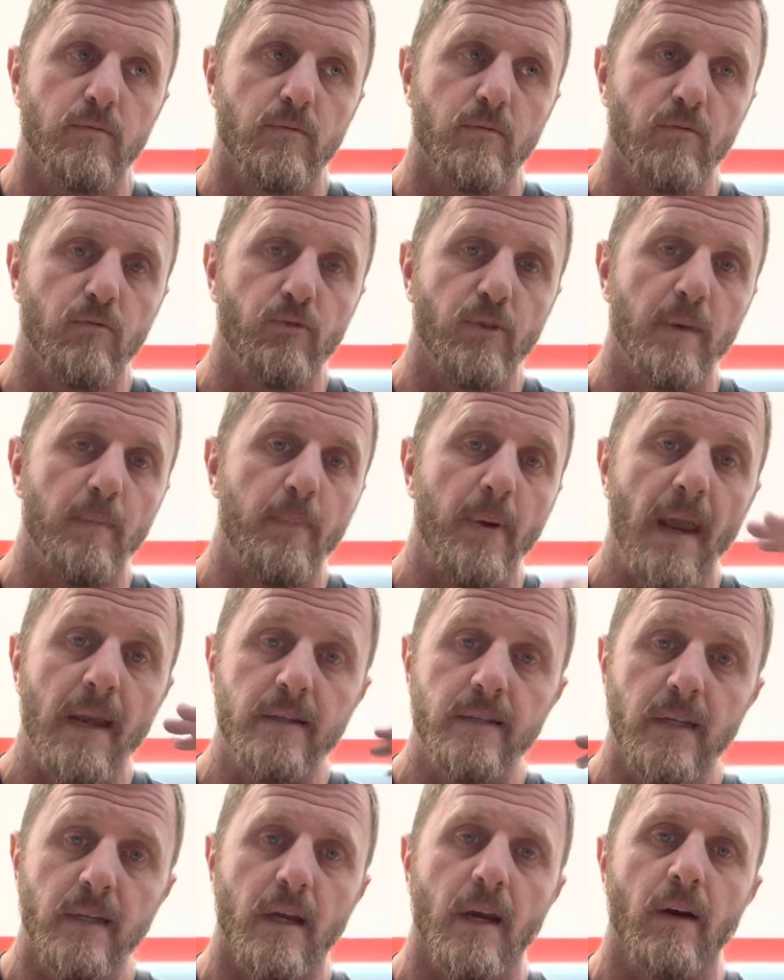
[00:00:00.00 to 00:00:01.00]

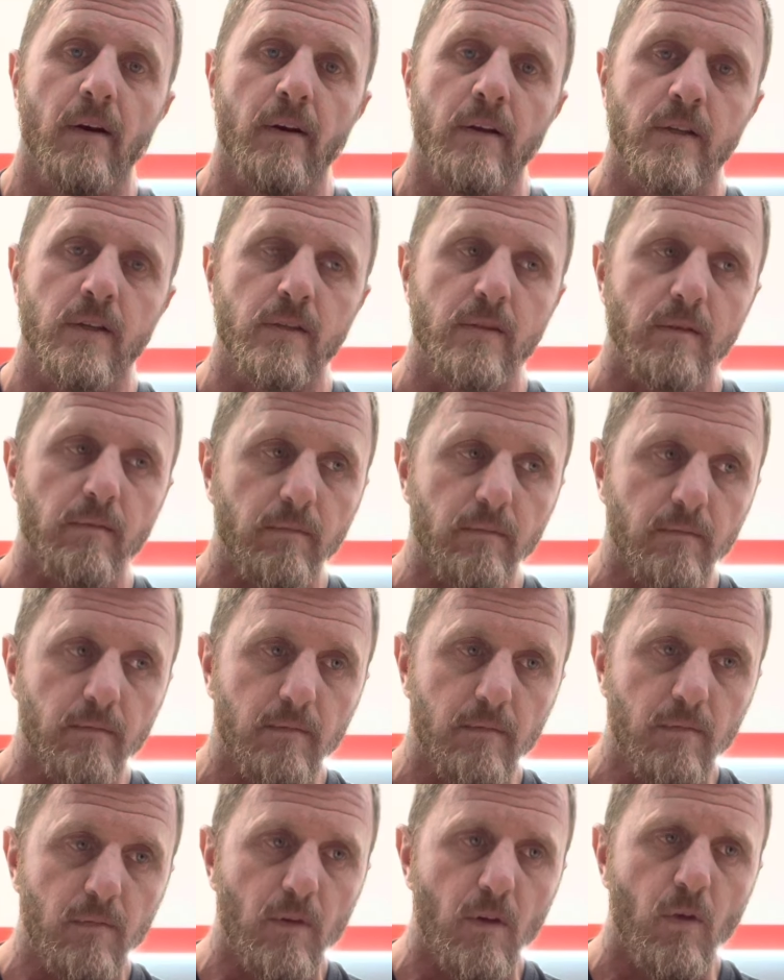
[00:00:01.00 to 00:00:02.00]
repainting areas,
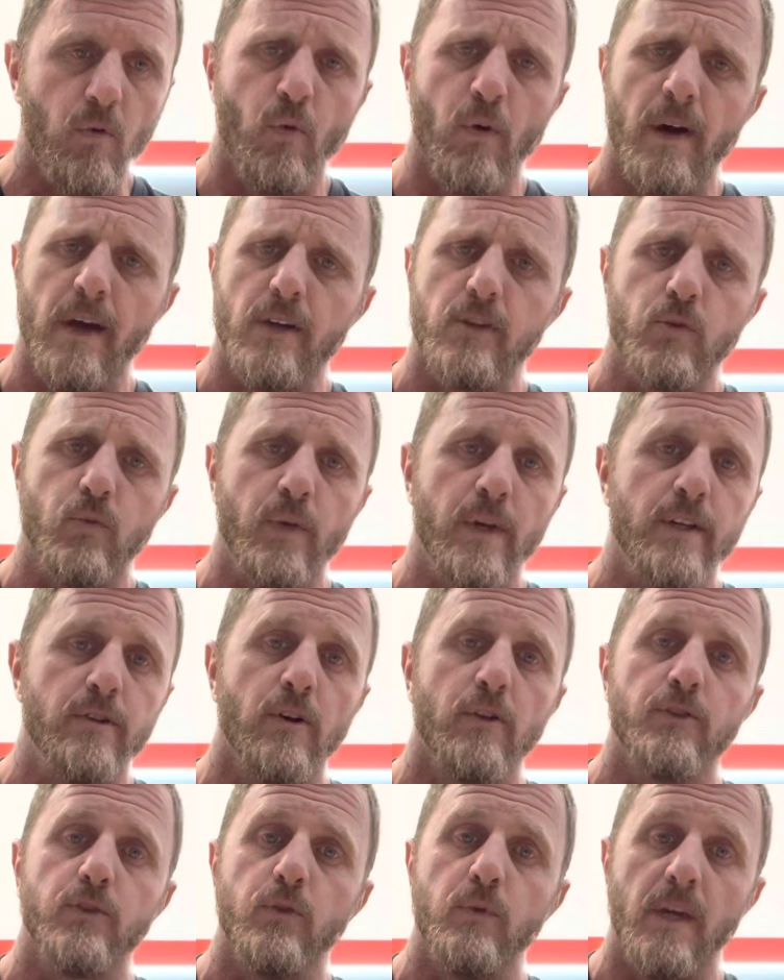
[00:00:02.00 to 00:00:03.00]
whereas we
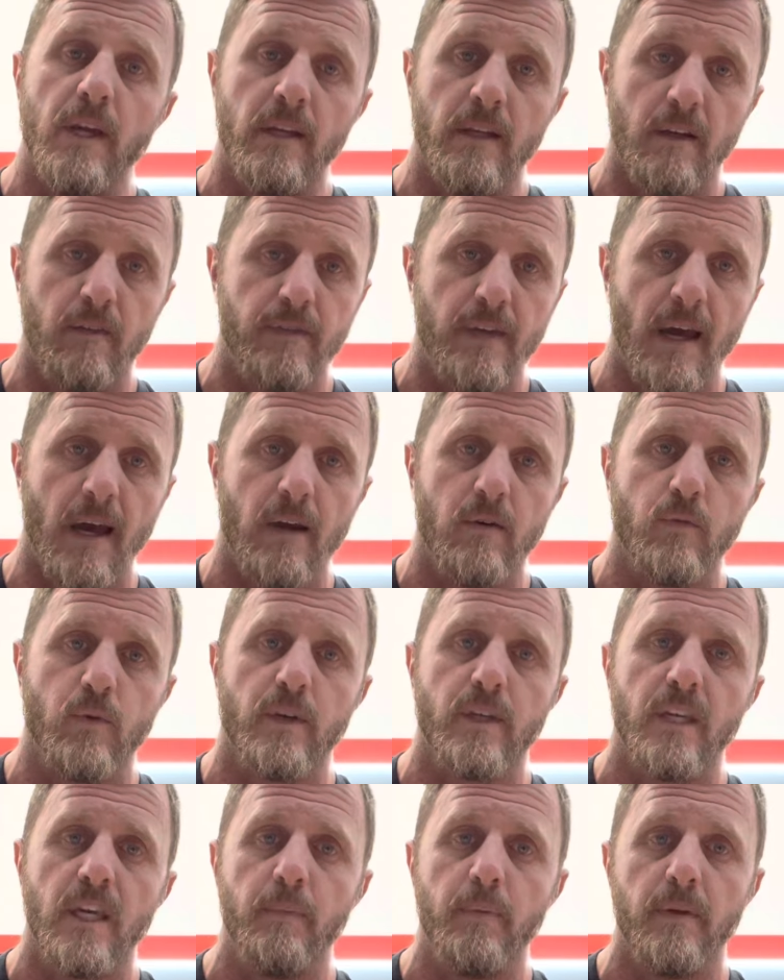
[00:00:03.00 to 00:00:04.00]
don't do any of that.
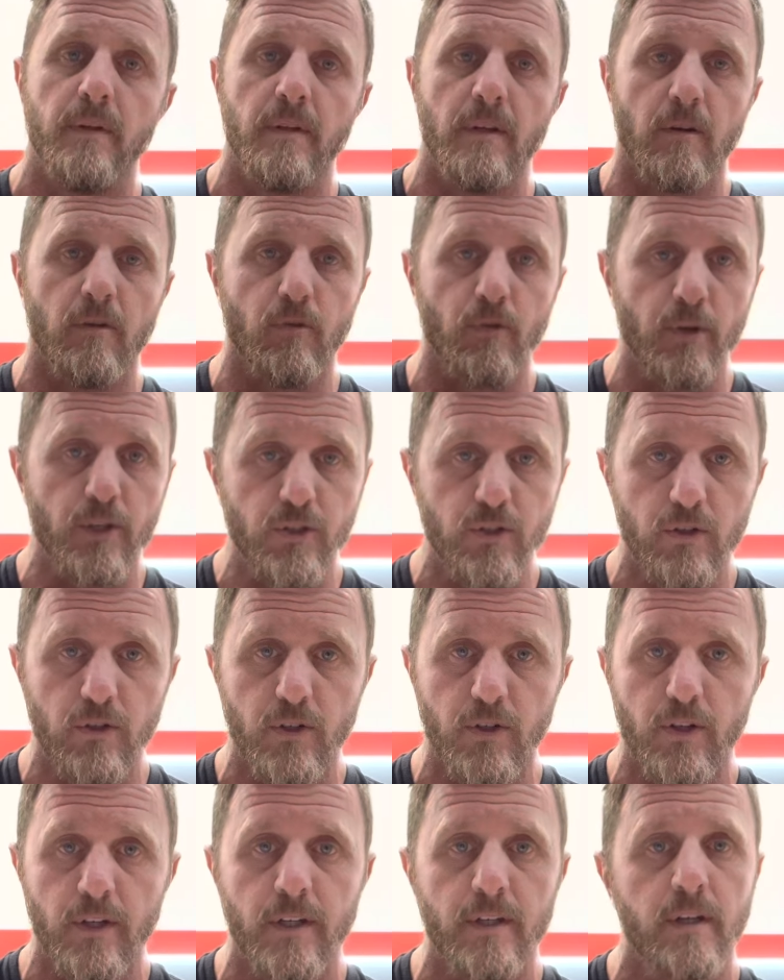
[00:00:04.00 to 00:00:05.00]
We're keeping the original
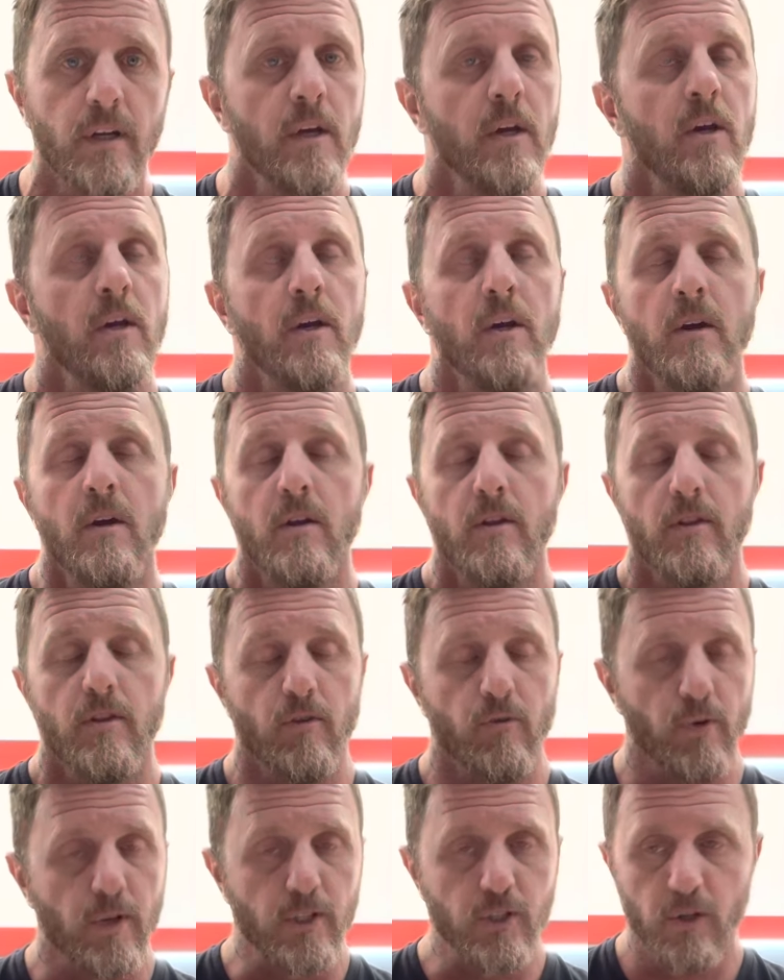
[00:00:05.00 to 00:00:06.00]
hood,
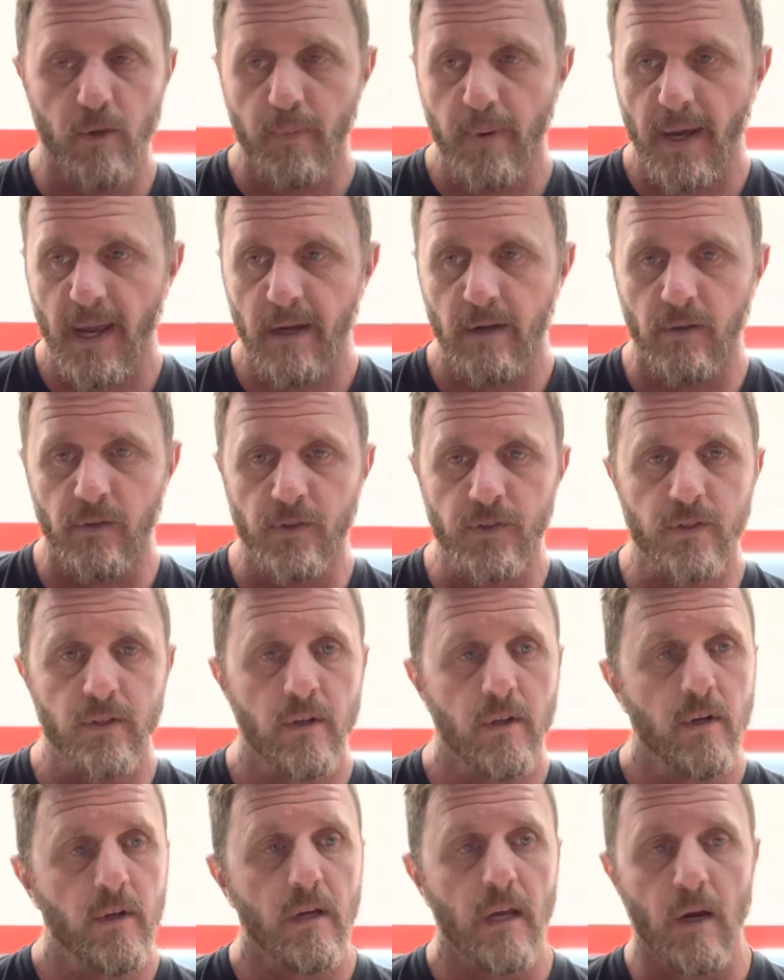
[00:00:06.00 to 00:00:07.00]
the original panels,
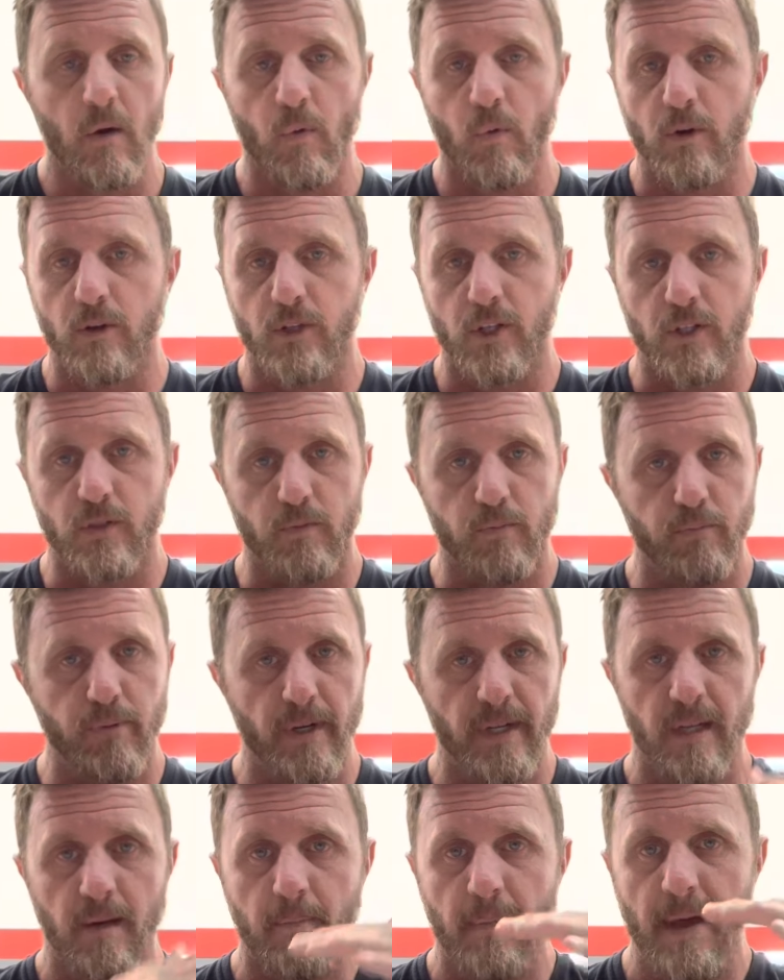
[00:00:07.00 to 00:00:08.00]
and we're just
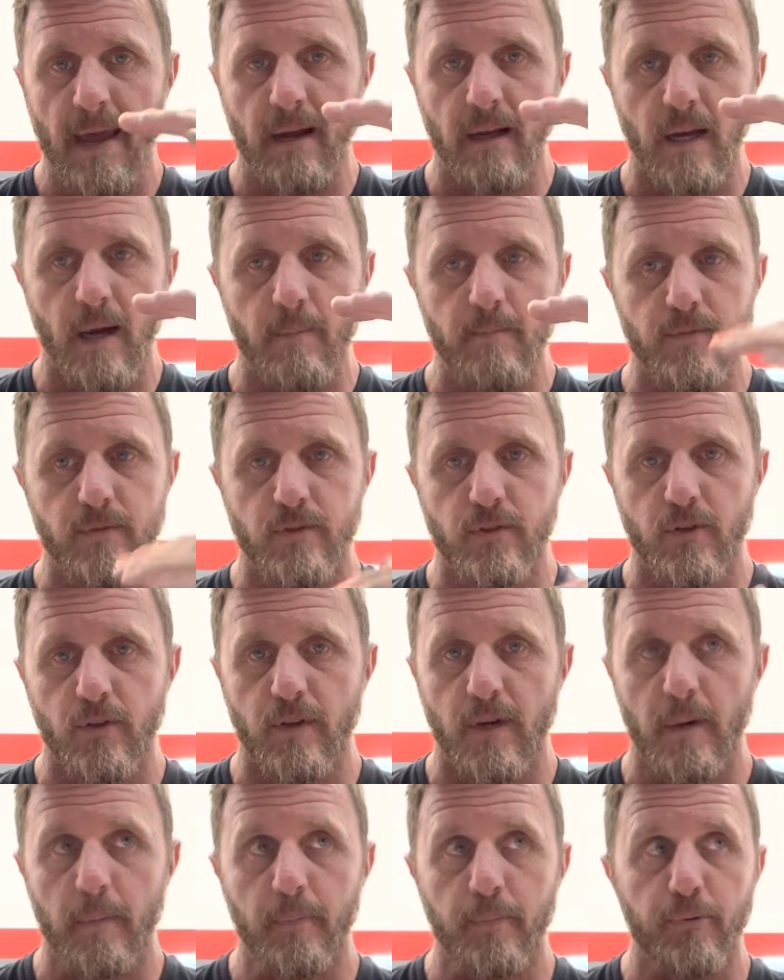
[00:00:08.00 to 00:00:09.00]
bringing it back up to
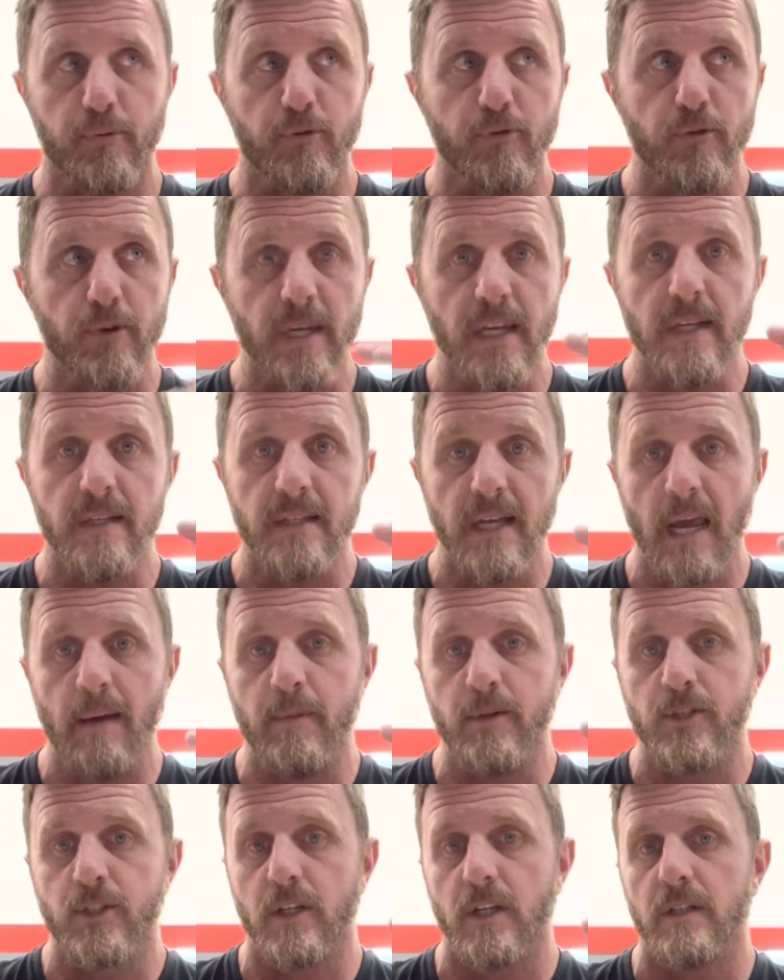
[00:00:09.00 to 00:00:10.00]
their
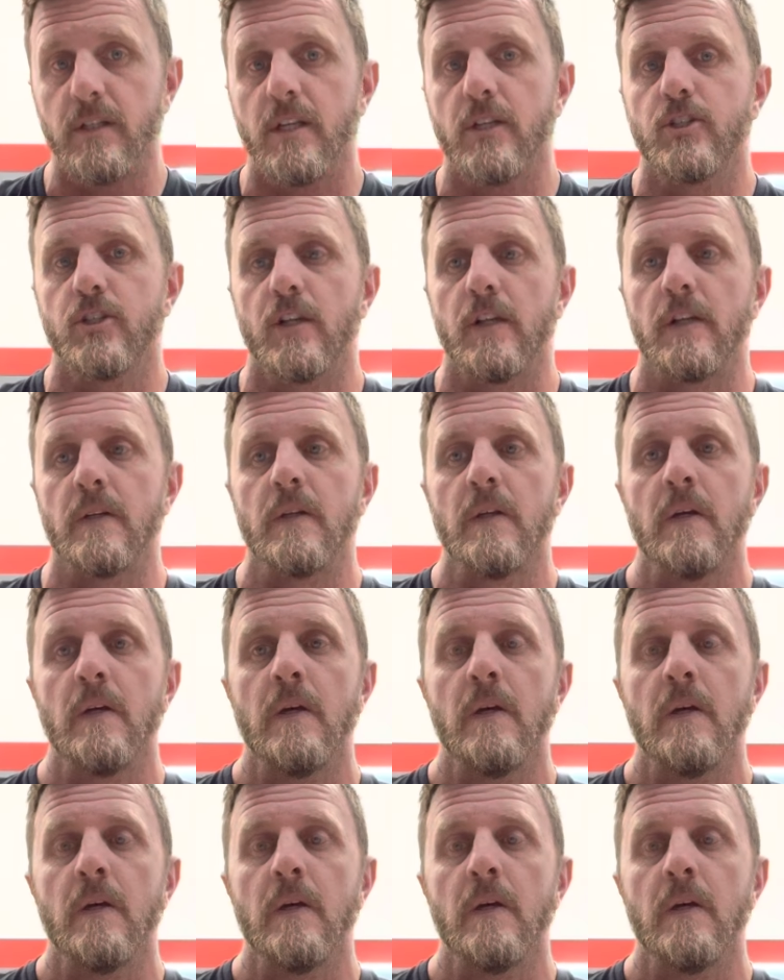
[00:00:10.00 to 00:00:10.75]
pre-damage condition.